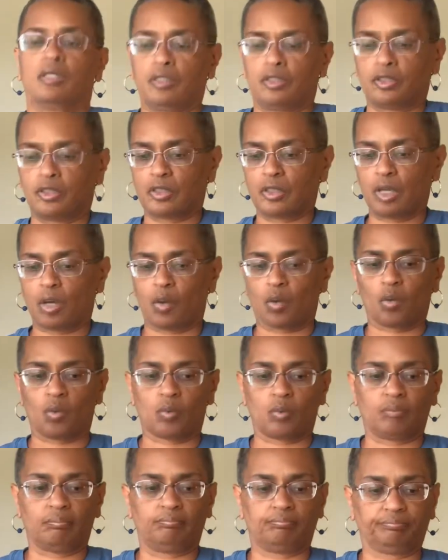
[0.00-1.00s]
So
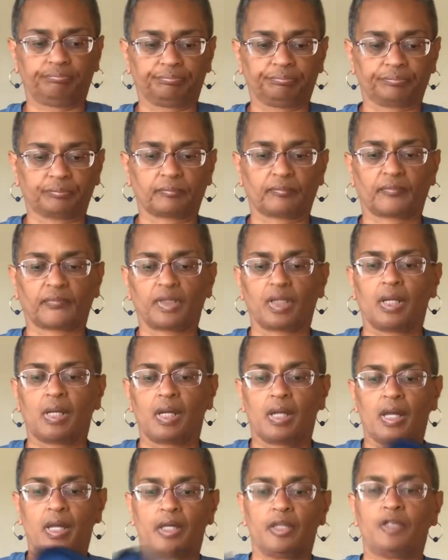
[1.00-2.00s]

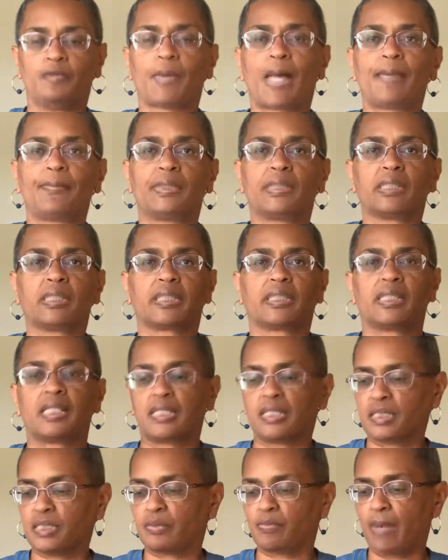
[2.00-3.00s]
you might be looking
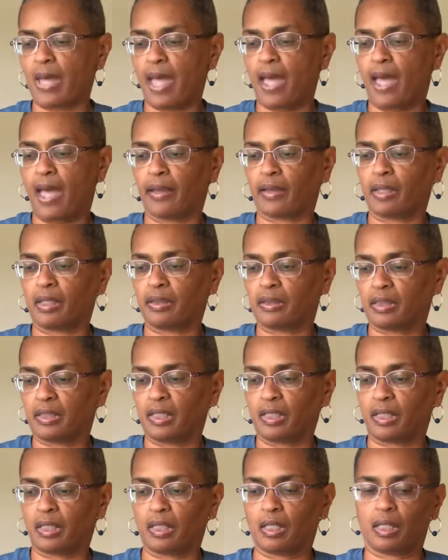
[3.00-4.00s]
at this bag and
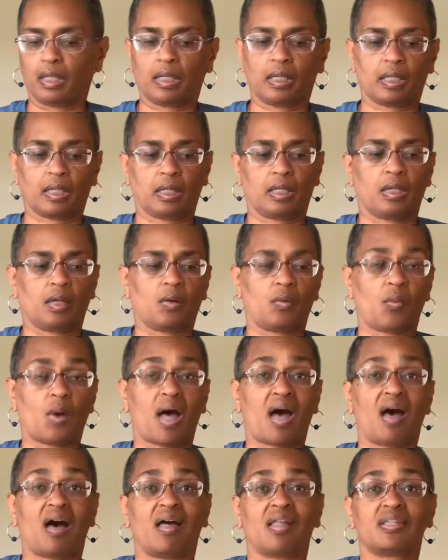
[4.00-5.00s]
thinking,
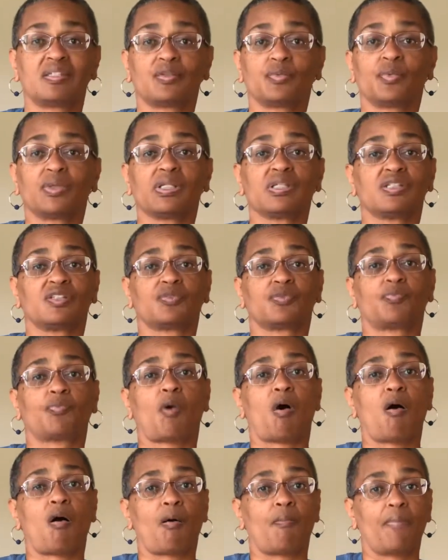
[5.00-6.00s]
wow, it's a really
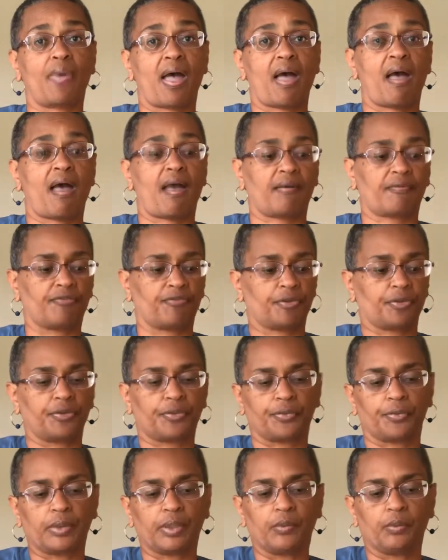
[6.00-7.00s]
small bag for a
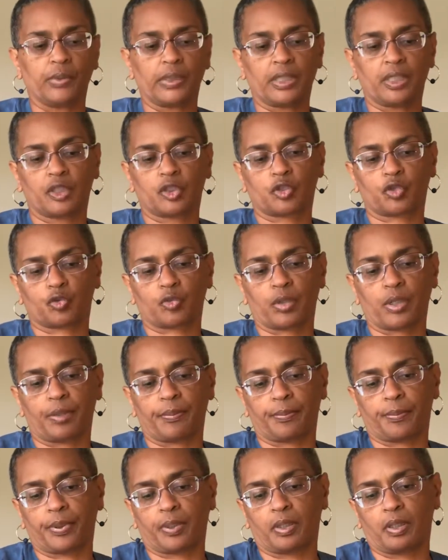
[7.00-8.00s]
3-week trip,
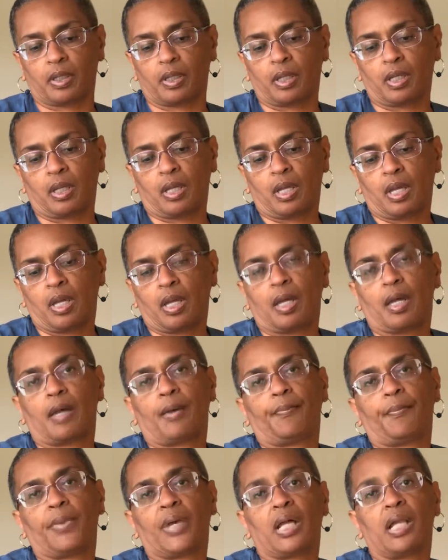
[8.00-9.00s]

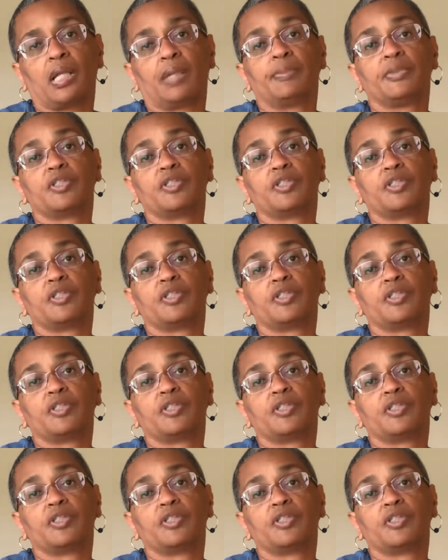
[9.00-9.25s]
but let